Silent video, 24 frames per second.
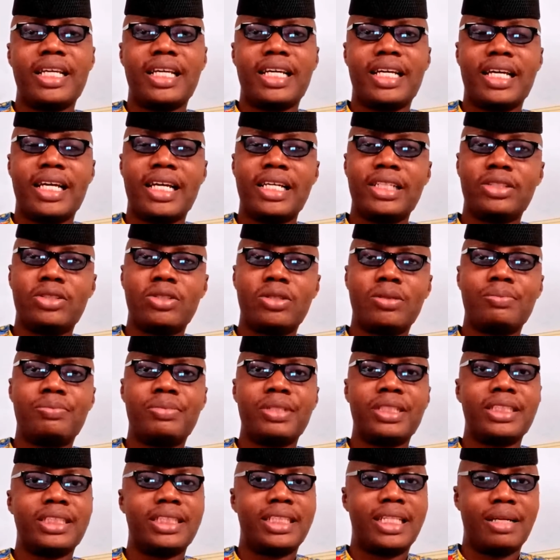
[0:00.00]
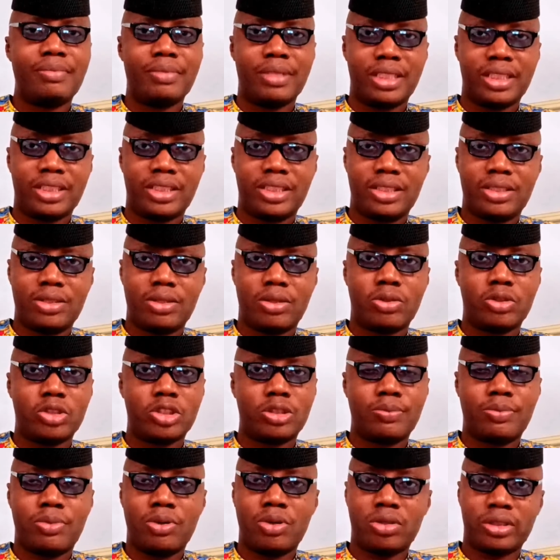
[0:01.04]
end up being damaged or
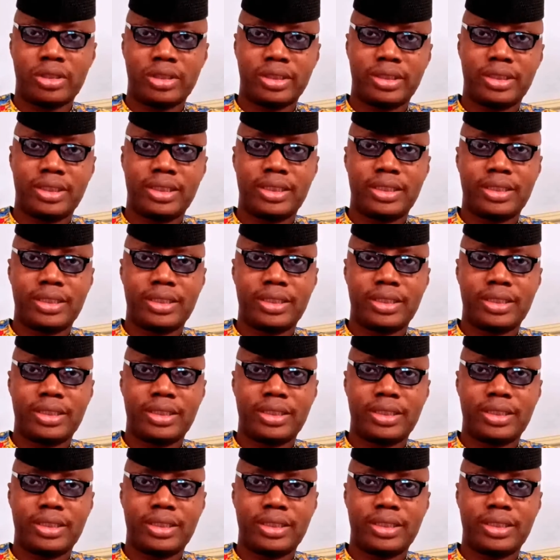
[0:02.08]
spoiled